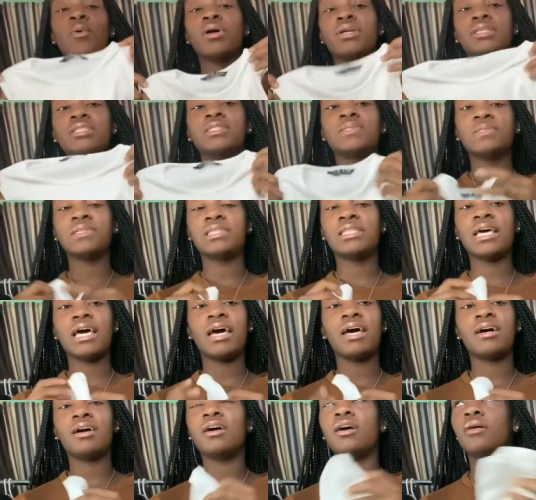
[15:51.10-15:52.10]
this with
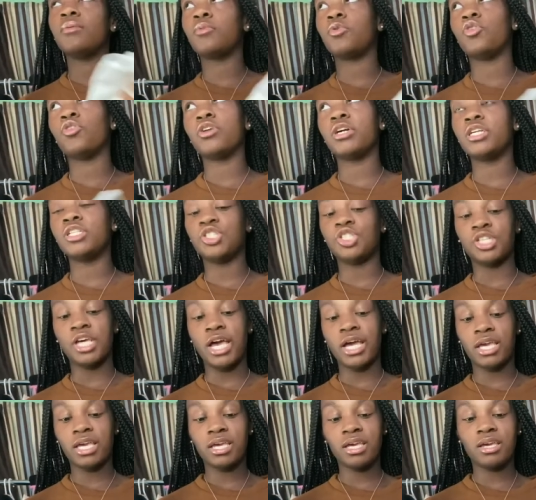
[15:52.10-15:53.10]
that green
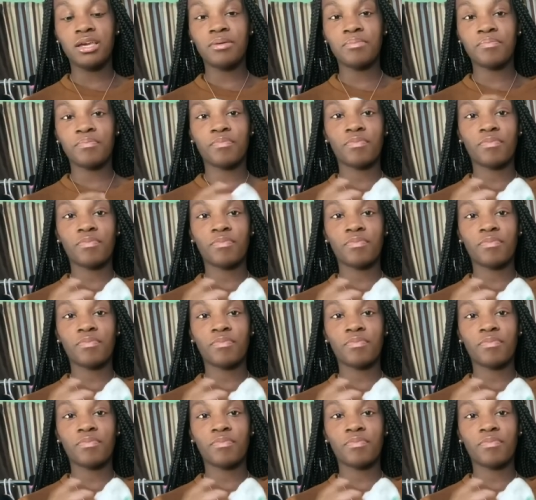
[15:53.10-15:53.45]
jacket.